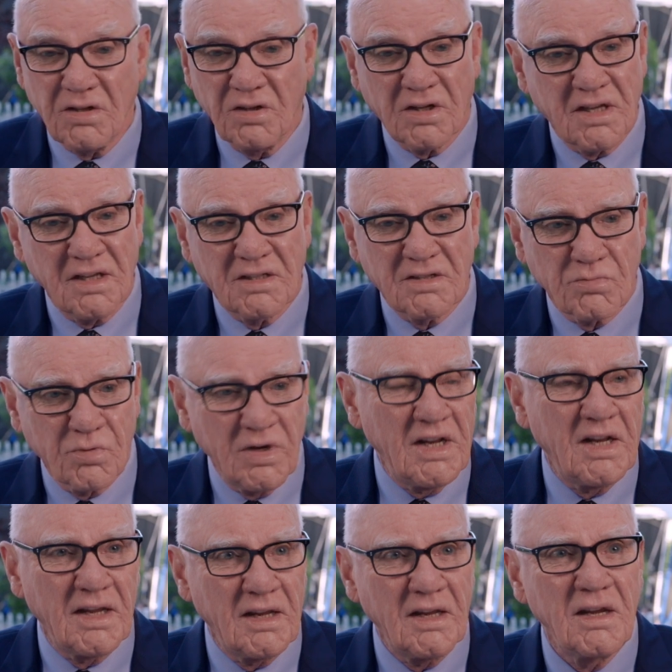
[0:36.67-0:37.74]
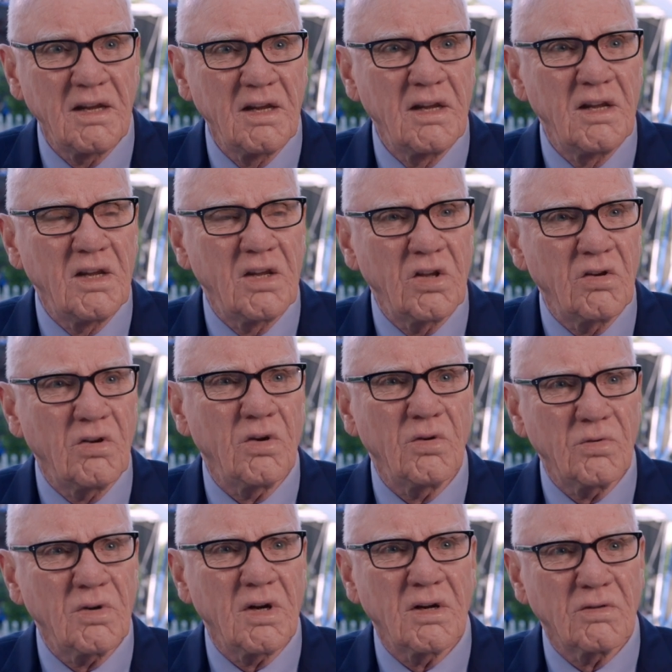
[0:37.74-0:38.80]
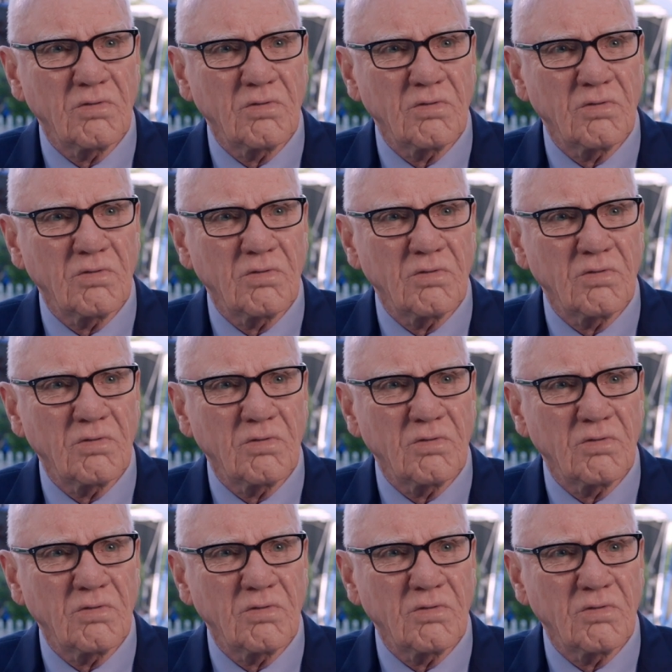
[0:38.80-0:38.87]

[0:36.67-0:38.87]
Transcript: Look, it's really, you know,